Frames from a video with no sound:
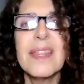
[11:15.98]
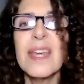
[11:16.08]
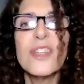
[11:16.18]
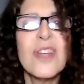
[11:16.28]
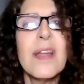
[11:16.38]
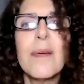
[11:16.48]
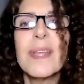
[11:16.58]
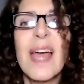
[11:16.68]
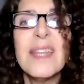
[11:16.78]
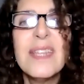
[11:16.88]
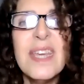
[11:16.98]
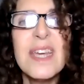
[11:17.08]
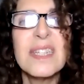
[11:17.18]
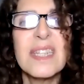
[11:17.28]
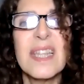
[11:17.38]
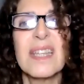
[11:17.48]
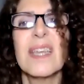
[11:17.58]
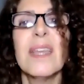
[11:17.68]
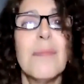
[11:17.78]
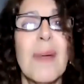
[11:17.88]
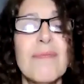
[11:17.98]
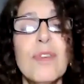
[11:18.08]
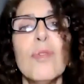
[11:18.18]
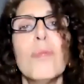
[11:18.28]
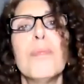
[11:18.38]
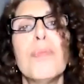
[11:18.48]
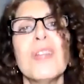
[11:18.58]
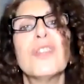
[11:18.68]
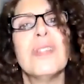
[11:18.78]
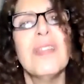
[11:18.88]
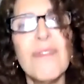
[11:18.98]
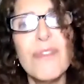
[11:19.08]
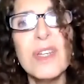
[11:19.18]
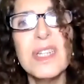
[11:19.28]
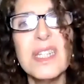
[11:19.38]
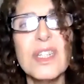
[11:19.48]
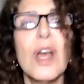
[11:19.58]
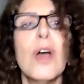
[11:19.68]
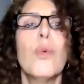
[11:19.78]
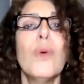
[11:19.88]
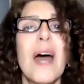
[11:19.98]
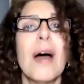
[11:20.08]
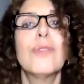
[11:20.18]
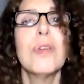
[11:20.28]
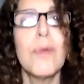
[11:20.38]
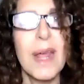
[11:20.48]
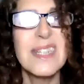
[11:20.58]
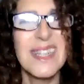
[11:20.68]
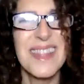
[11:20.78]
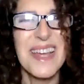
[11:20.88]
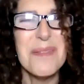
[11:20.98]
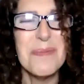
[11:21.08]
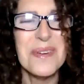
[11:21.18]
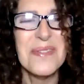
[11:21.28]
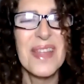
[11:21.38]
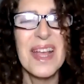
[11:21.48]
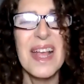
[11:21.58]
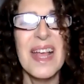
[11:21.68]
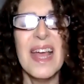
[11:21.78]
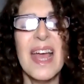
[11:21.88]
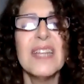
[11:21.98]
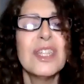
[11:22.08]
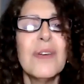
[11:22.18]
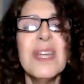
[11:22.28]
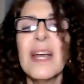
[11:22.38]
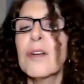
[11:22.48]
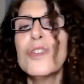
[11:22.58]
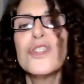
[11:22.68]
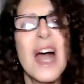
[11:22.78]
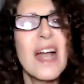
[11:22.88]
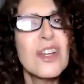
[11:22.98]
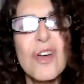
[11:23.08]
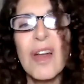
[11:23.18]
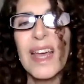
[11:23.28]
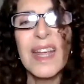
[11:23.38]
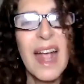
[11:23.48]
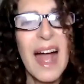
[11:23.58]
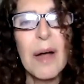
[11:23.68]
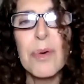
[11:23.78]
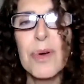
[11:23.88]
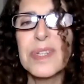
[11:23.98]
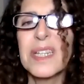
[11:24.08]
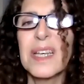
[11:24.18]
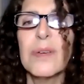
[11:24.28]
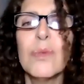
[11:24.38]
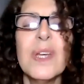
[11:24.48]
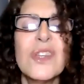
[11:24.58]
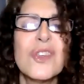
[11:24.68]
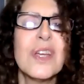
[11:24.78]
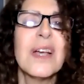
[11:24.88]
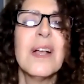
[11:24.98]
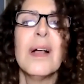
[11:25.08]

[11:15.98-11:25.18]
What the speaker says: They generate ideas that, in my view, bridge differences without erasing them. And so in a conjuncture like ours, which